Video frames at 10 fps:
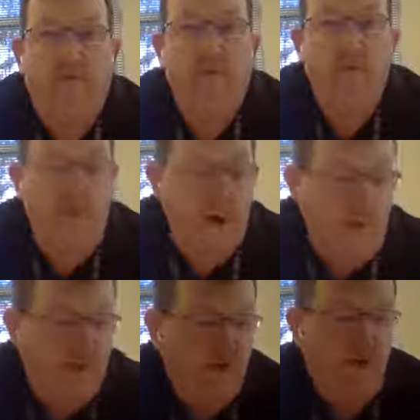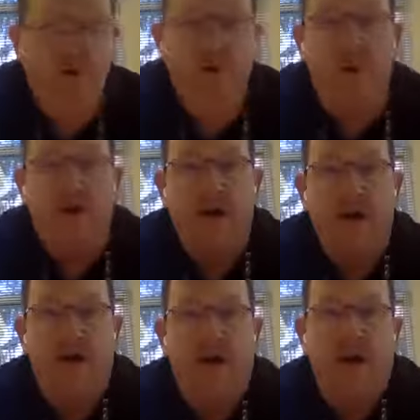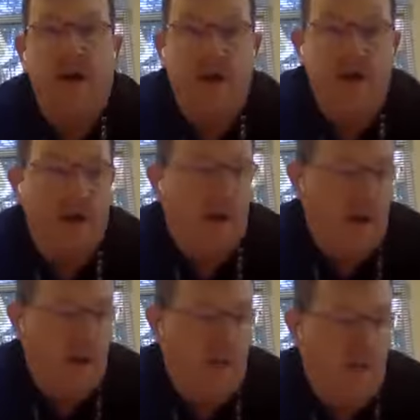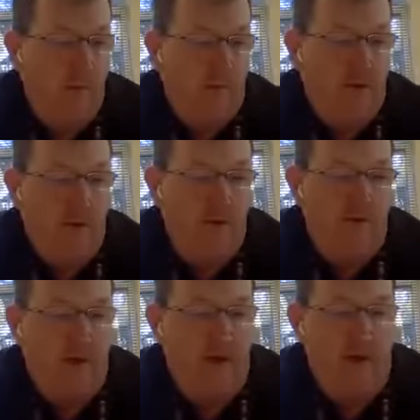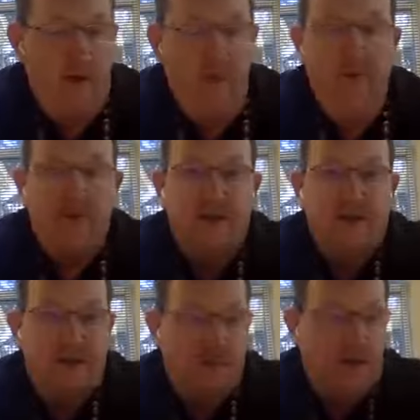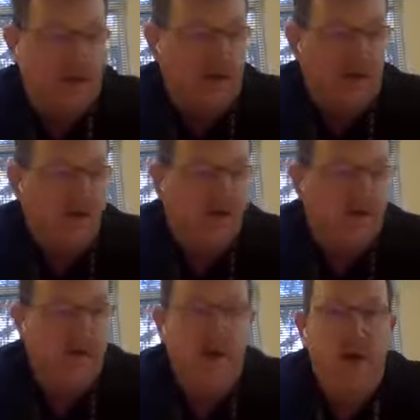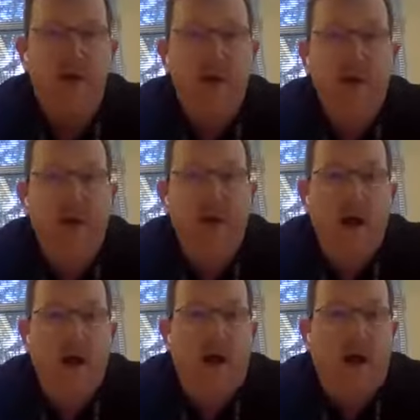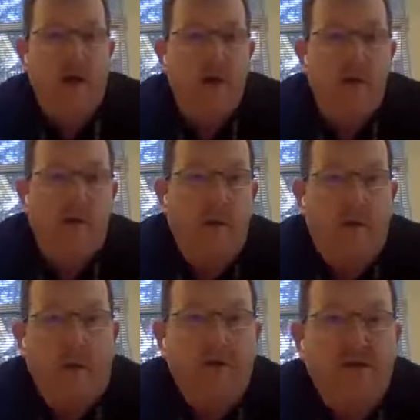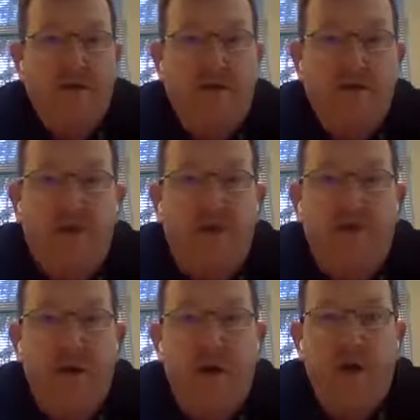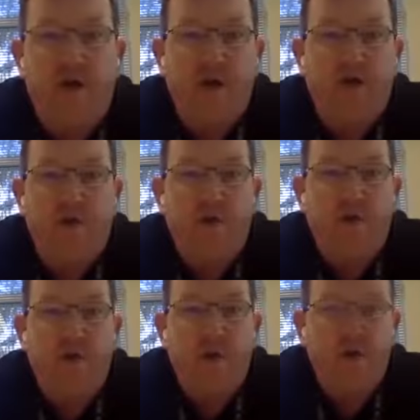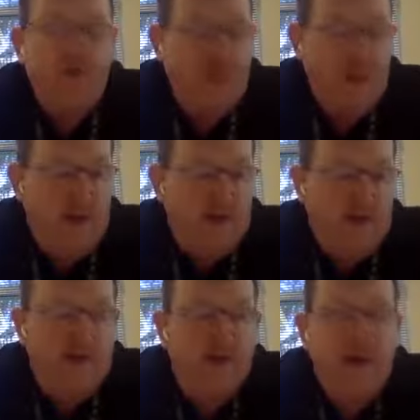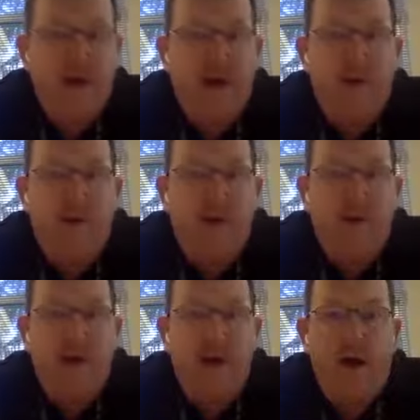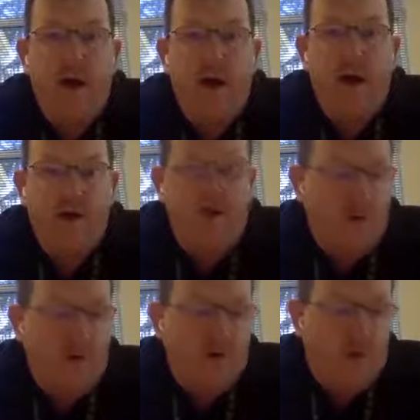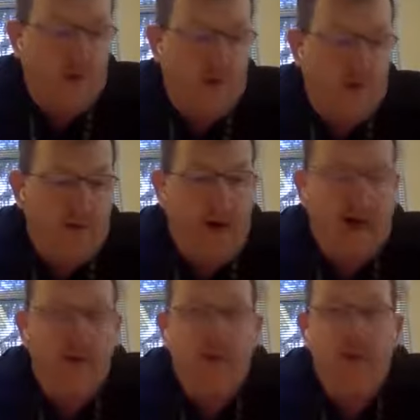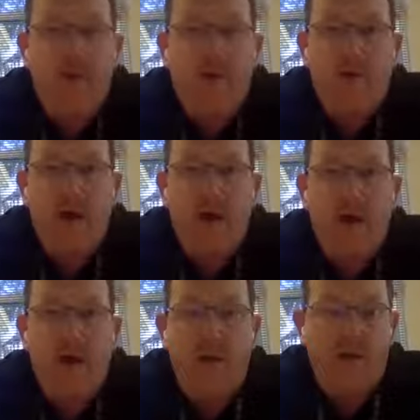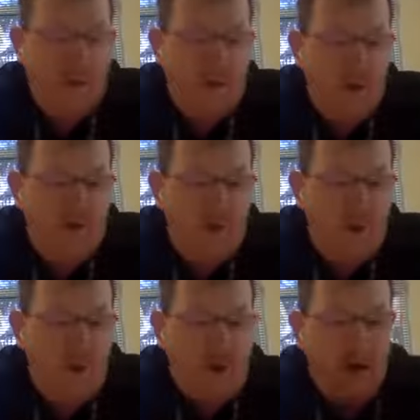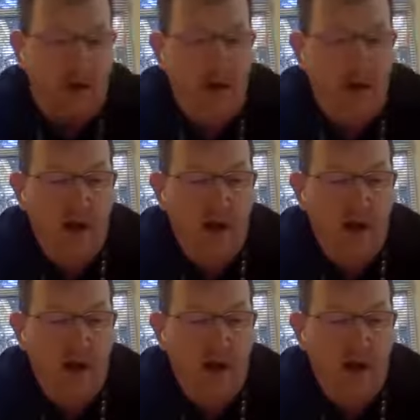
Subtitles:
Good afternoon. My name's Shawn Kane, and I'm a member of the AMSSM Publications Committee. And the purpose of this video is over the next few minutes is just kind of talk about how to get involved with academic writing and peer reviewing and